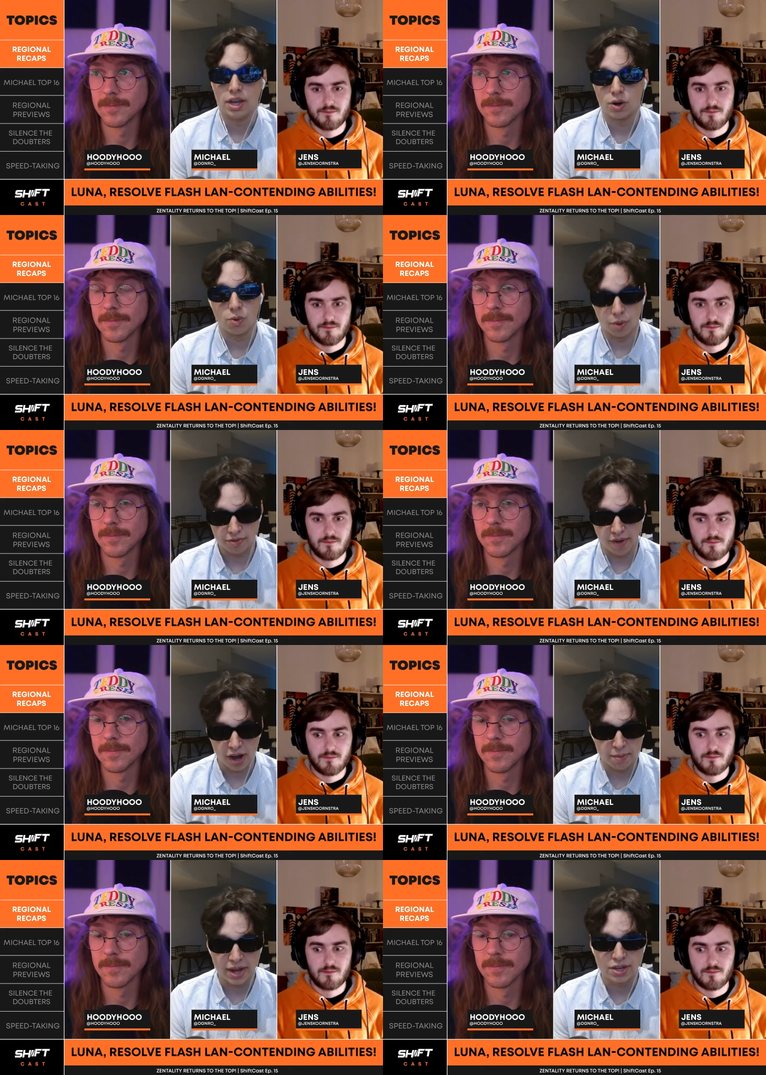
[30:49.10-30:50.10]
Speaker 1: their
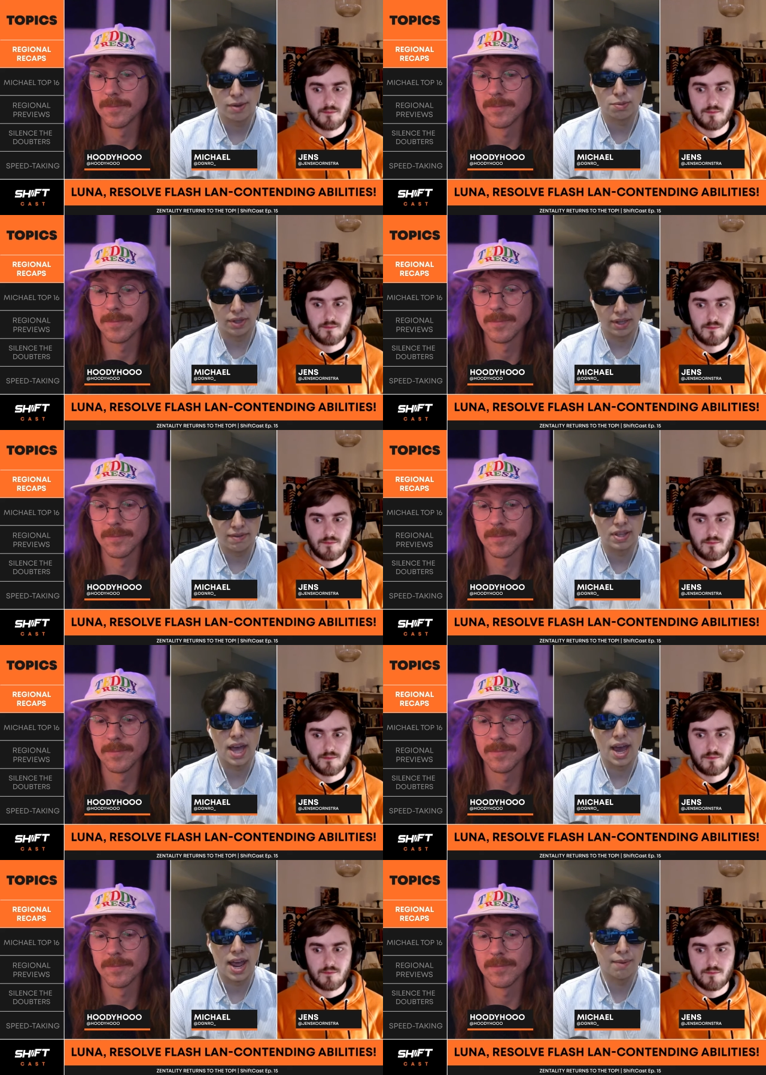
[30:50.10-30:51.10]
quarterfinal matchups believing
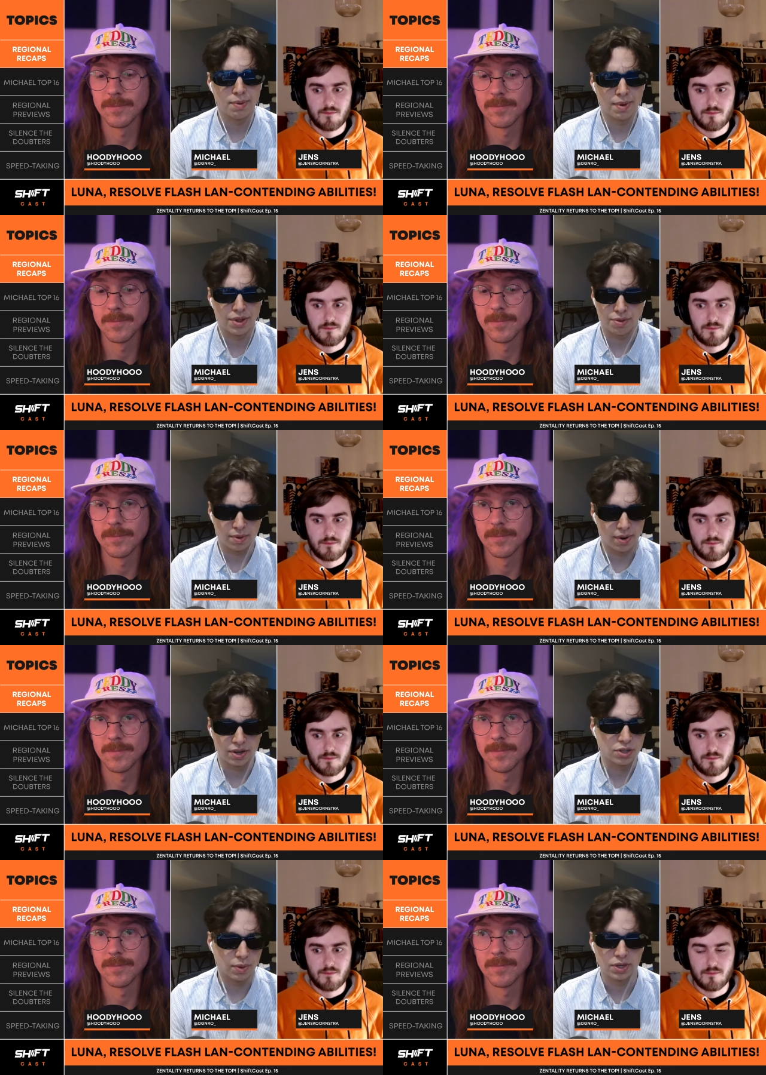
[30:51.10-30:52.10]
that hey we went three one
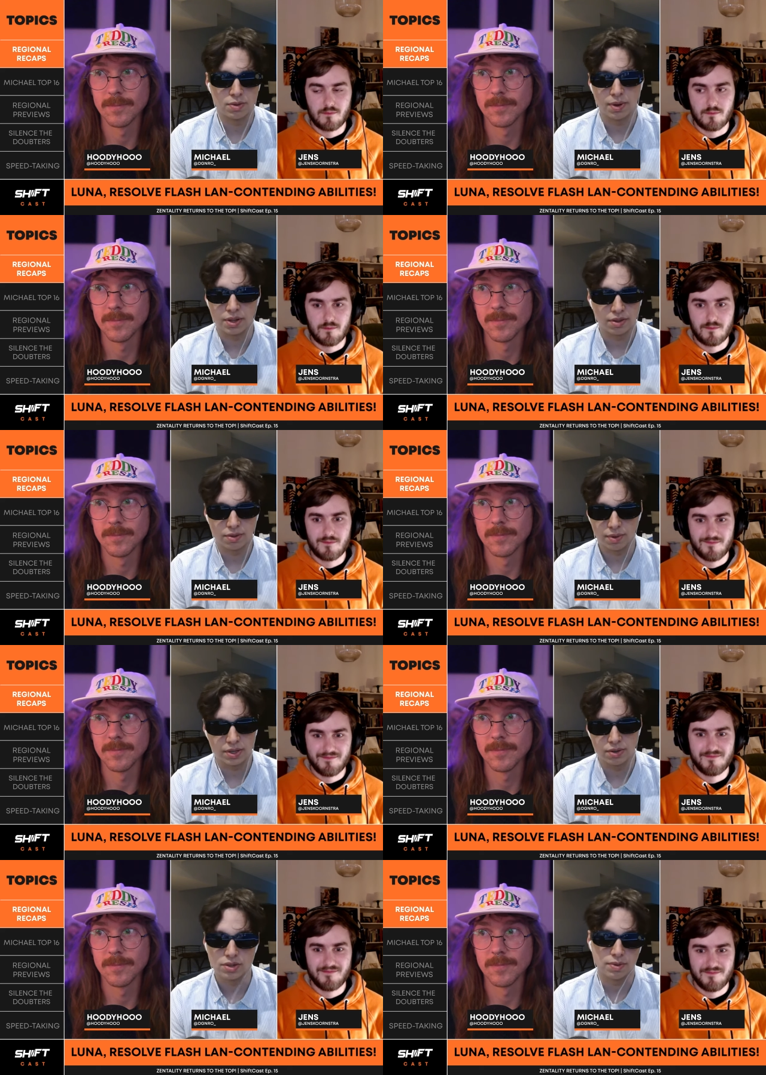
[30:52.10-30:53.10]
in Swiss, we went three
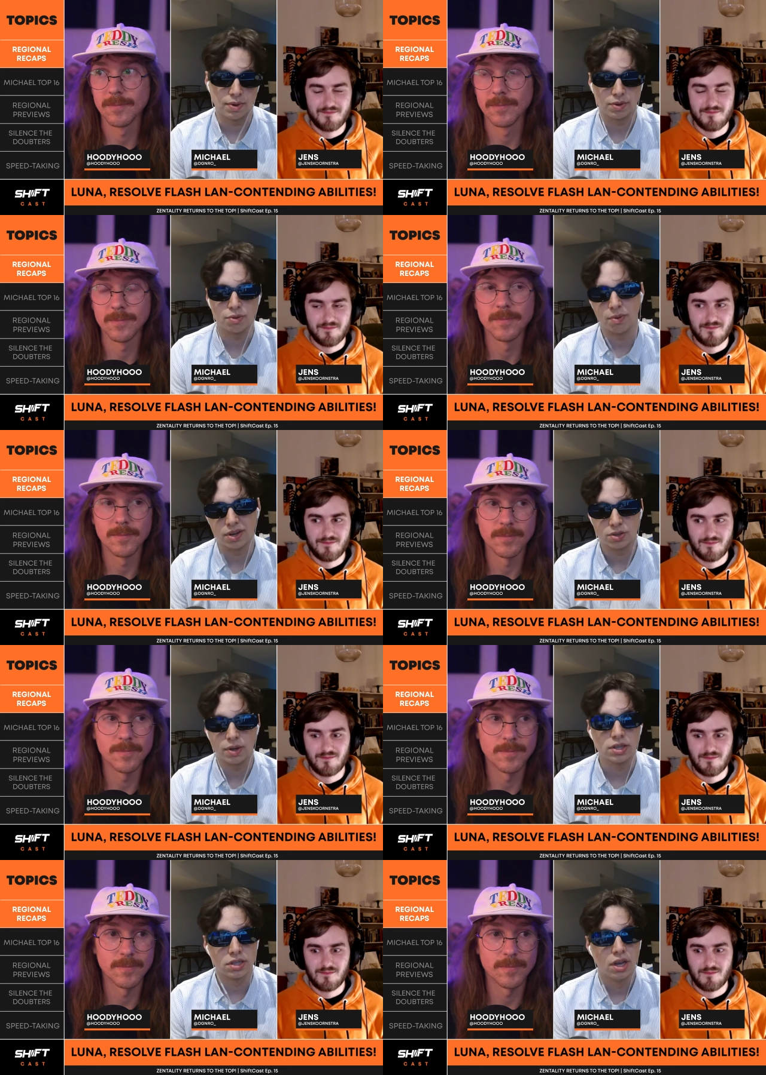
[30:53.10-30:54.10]
two in Swiss, or three one in
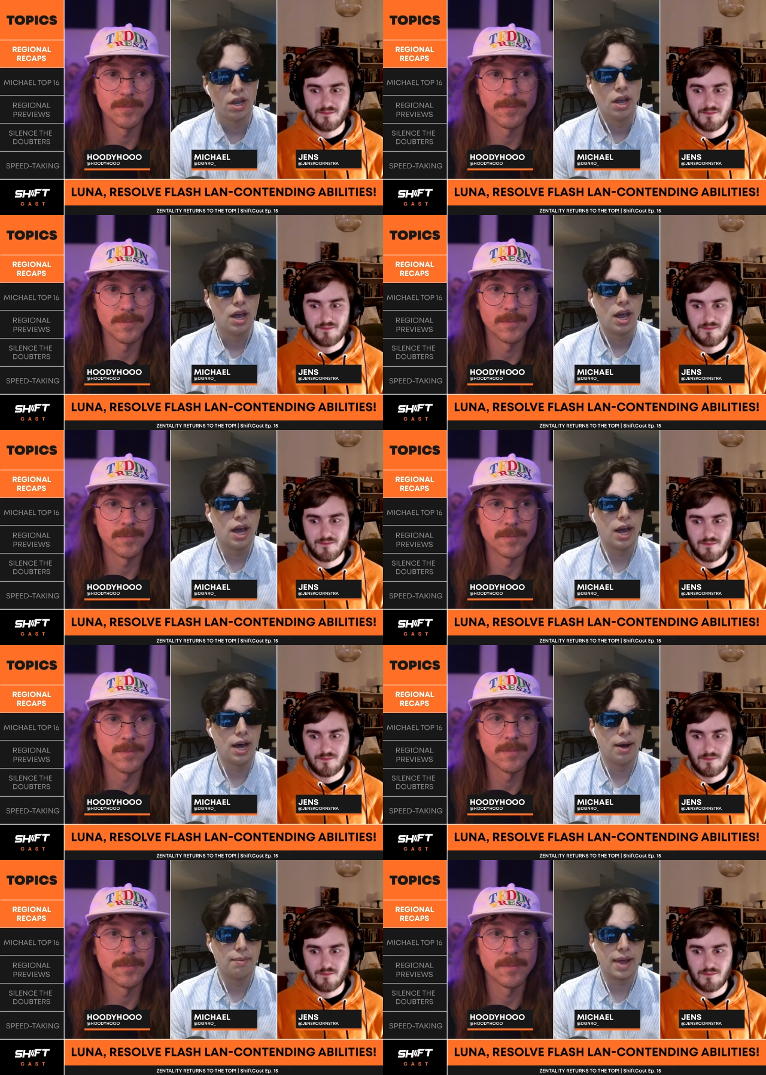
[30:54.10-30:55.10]
Swiss,
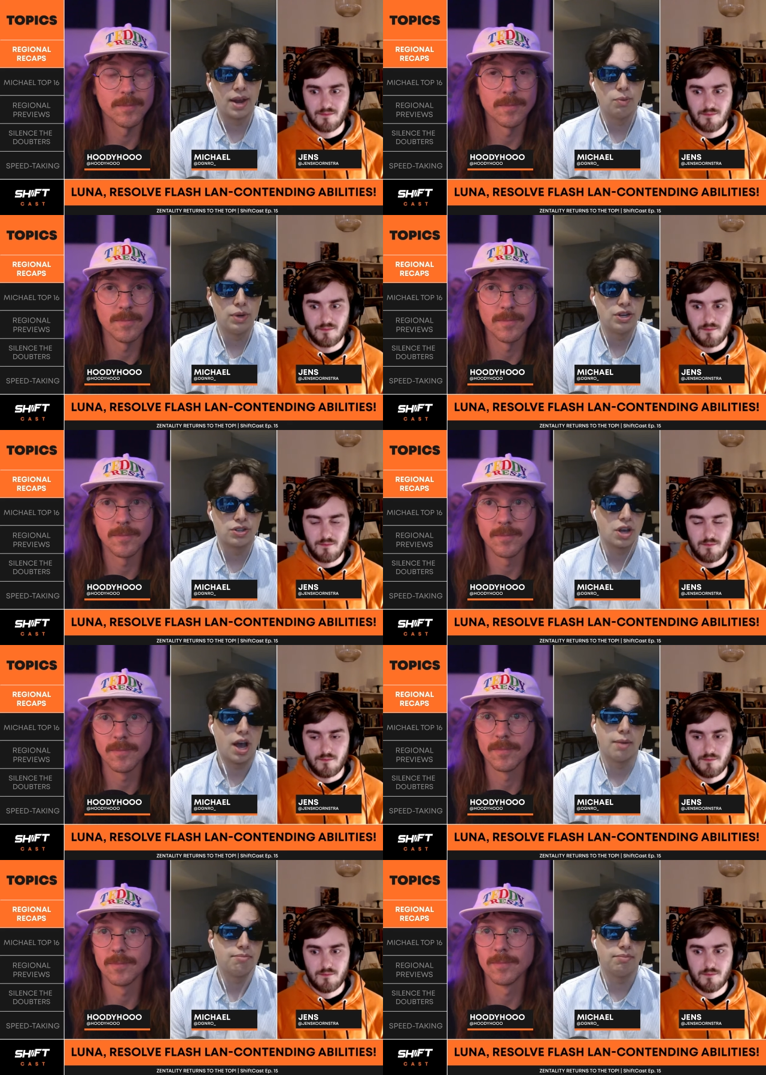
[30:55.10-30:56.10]
um, and we just
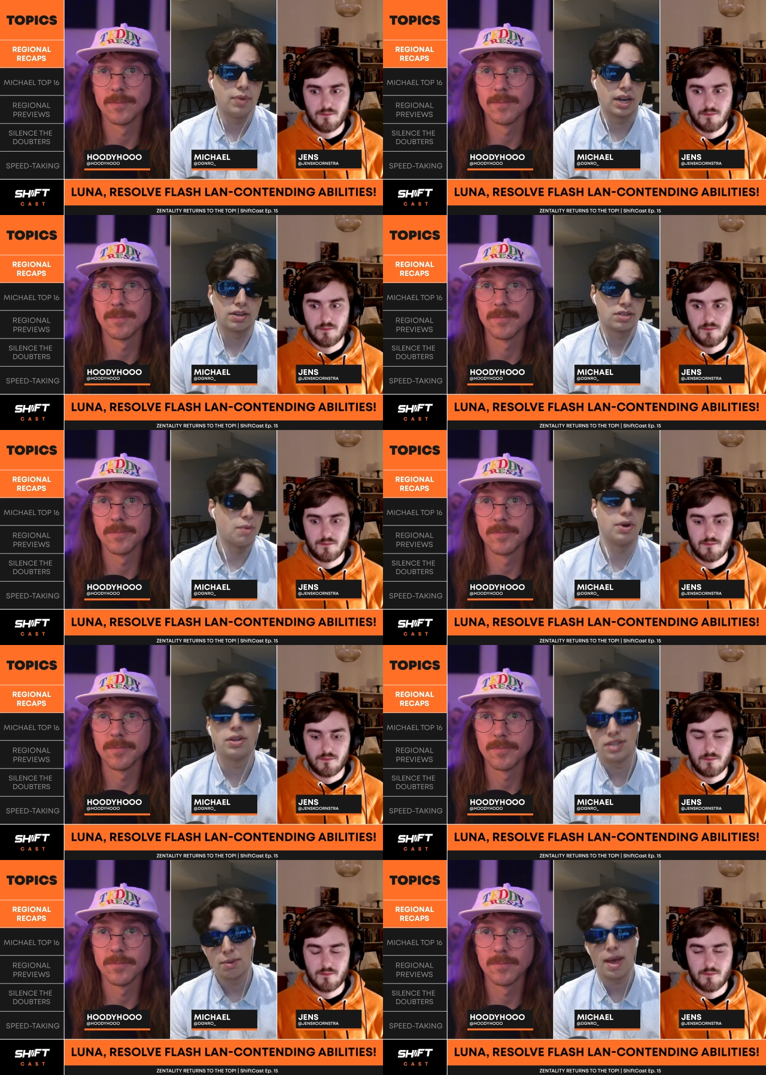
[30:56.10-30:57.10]
got like someone
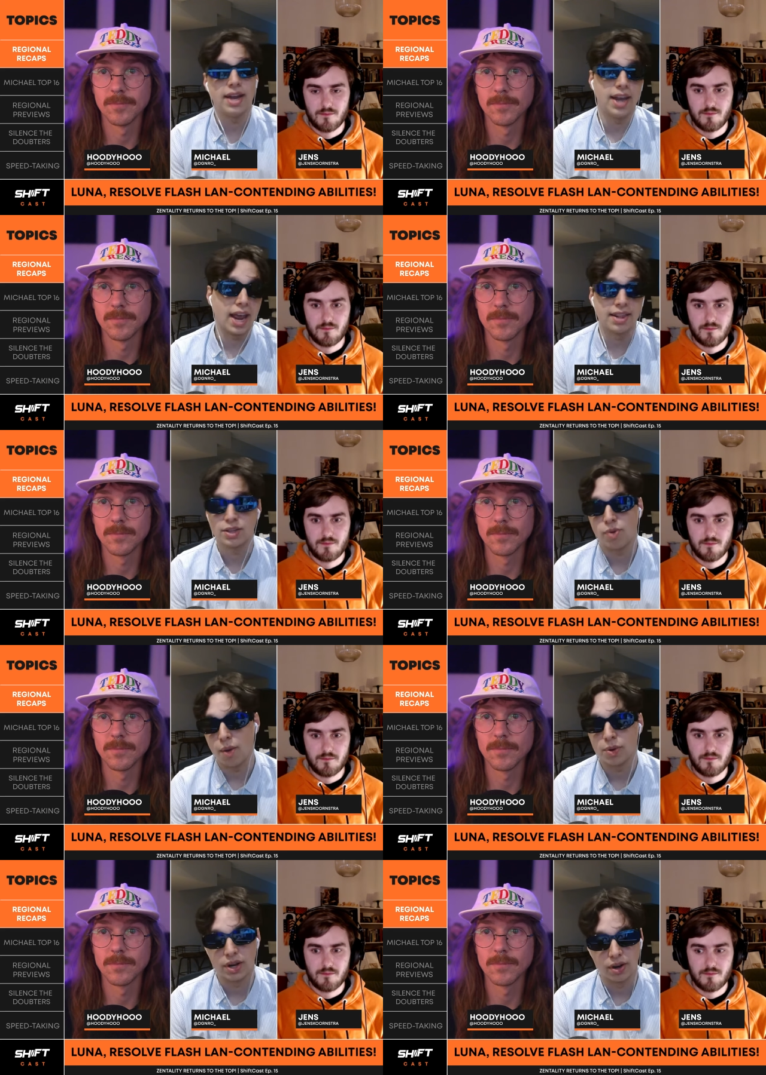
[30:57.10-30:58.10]
else had a bad day and that's why
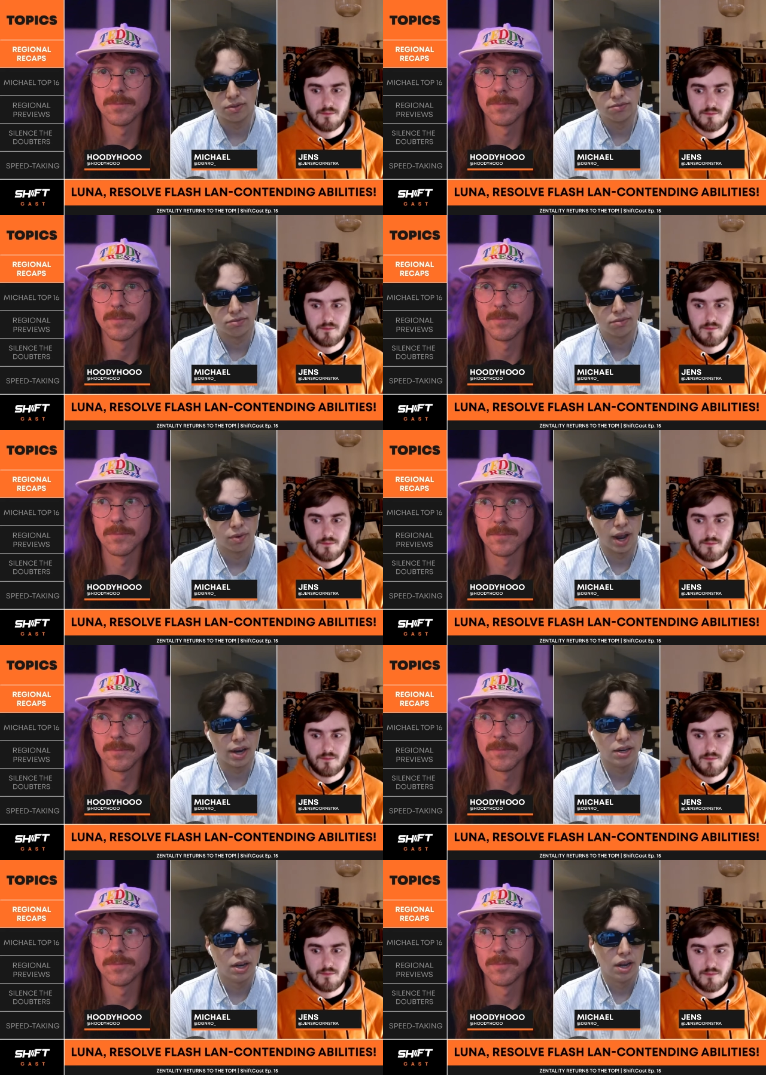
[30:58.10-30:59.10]
we're here, right?